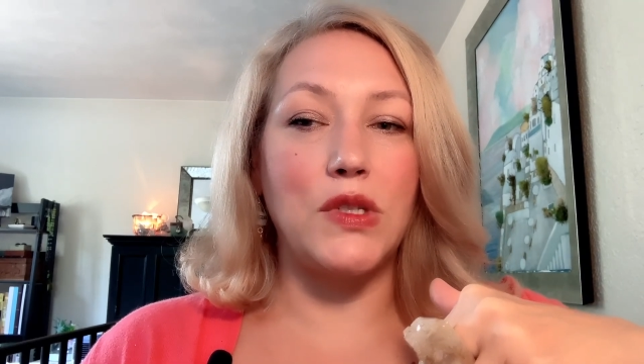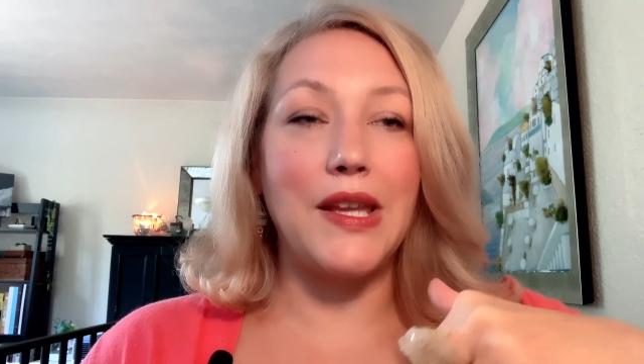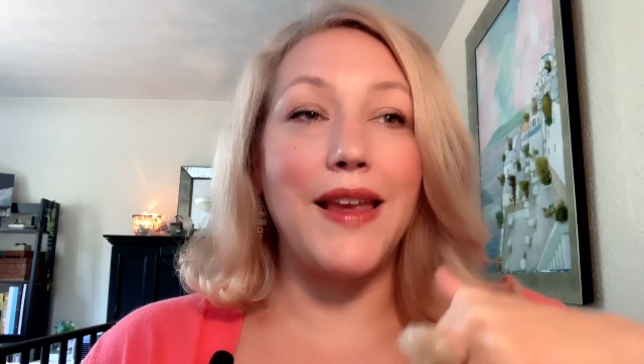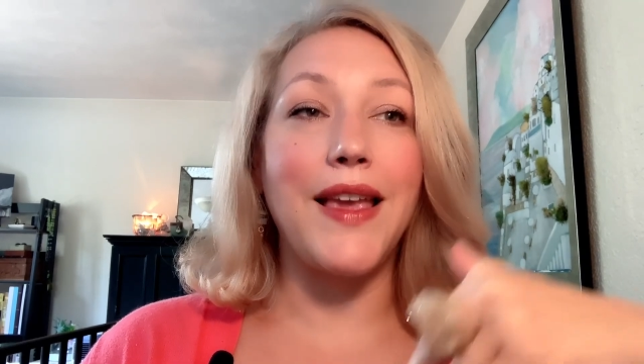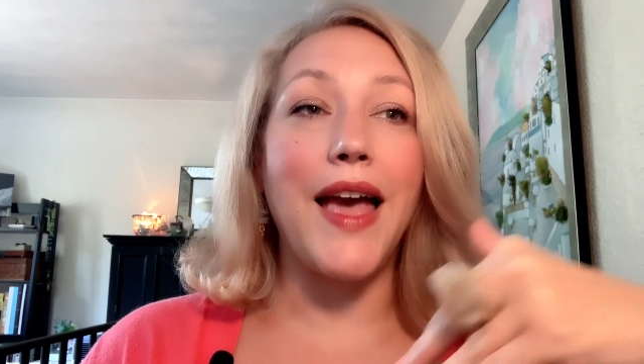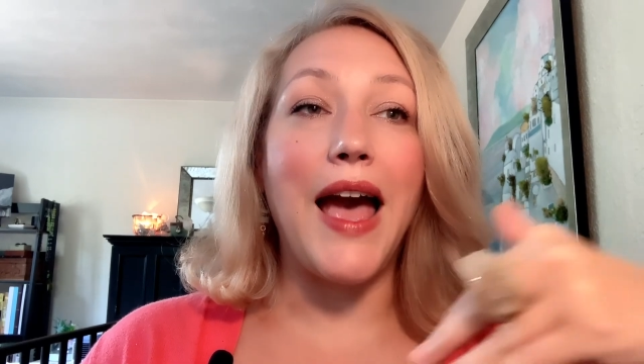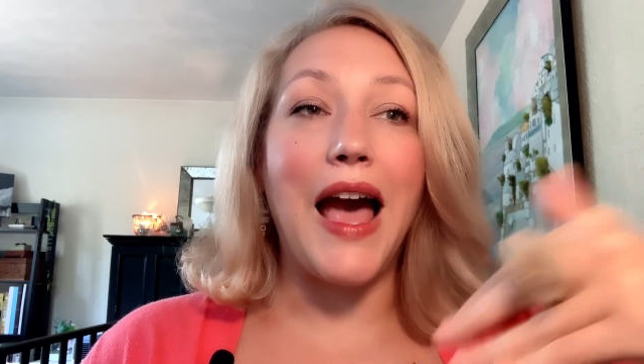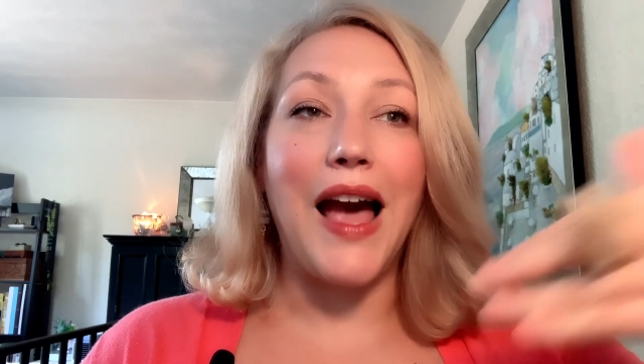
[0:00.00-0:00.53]

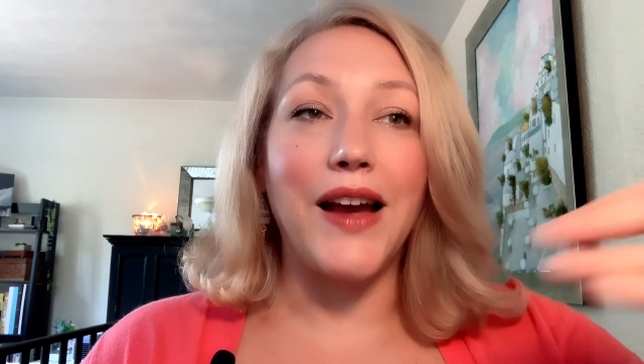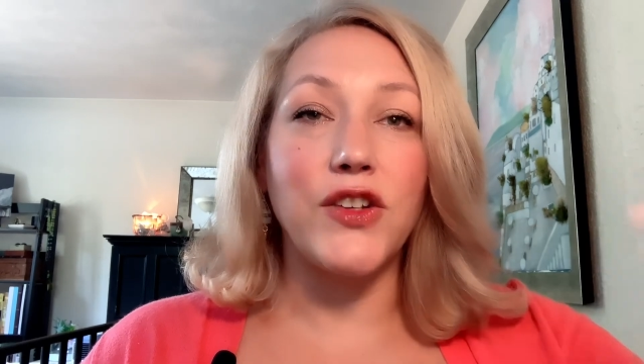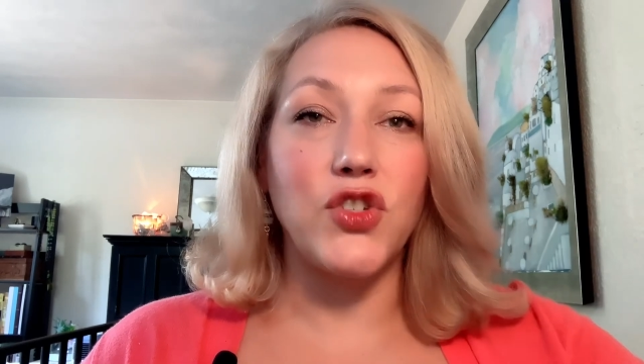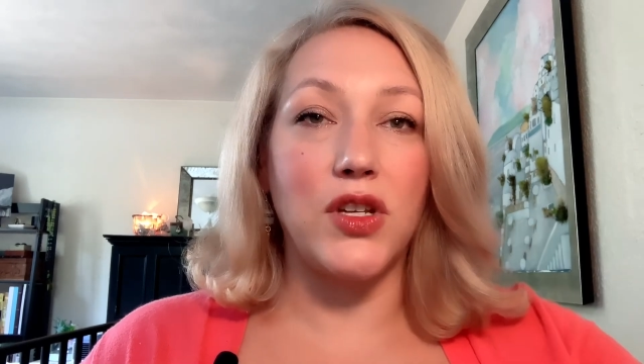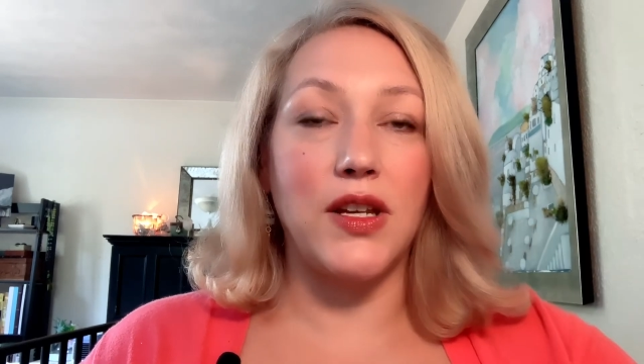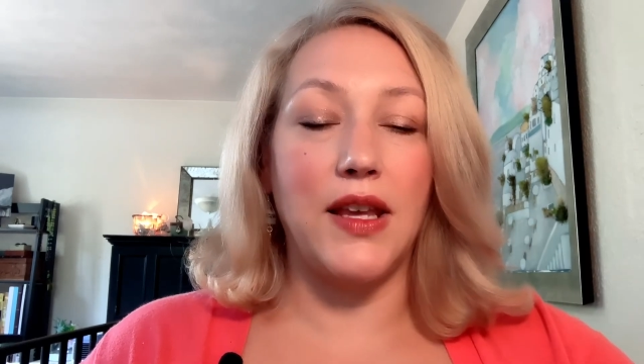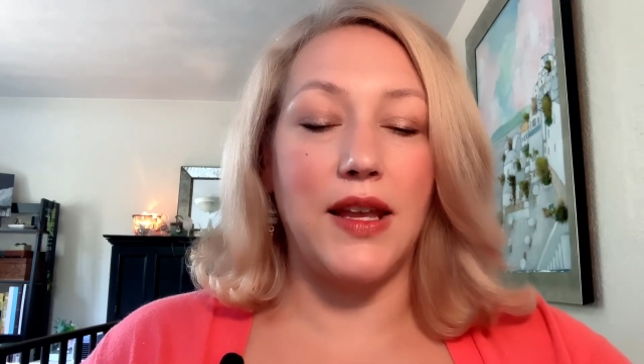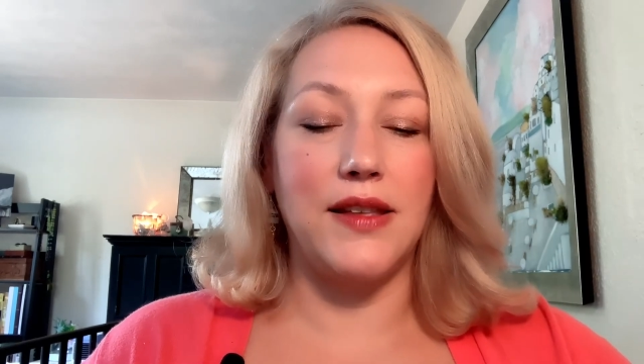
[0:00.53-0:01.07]
take
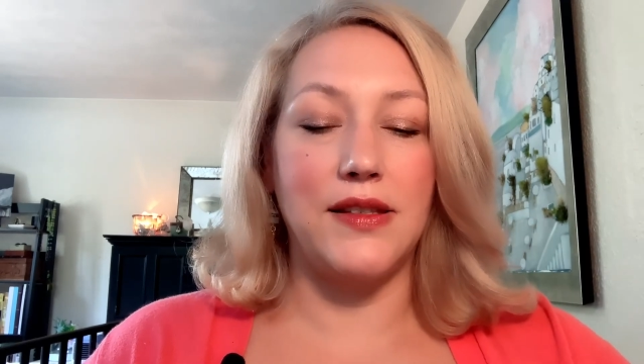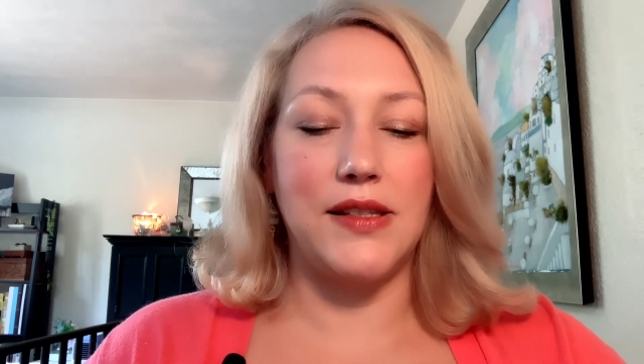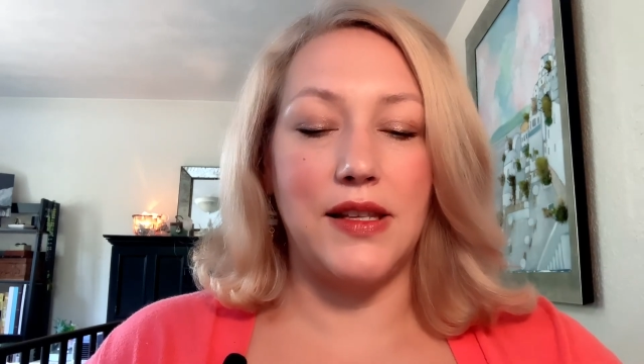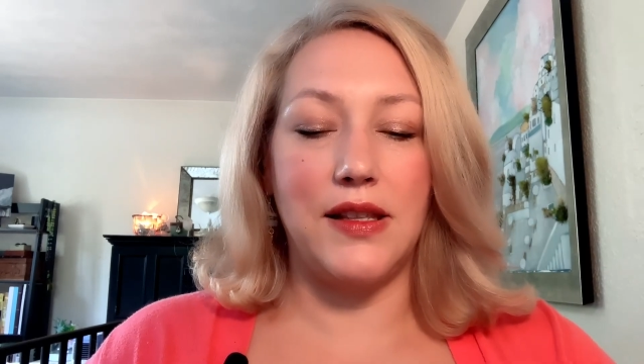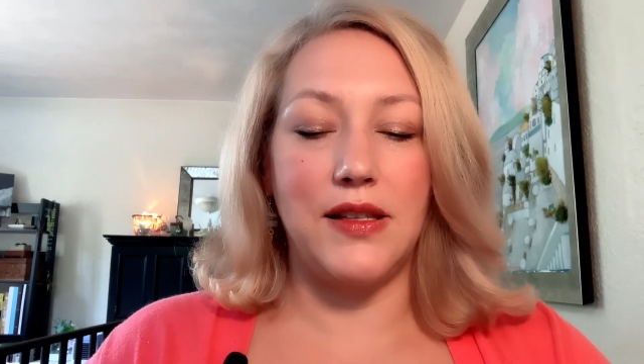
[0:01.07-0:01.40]
action against it.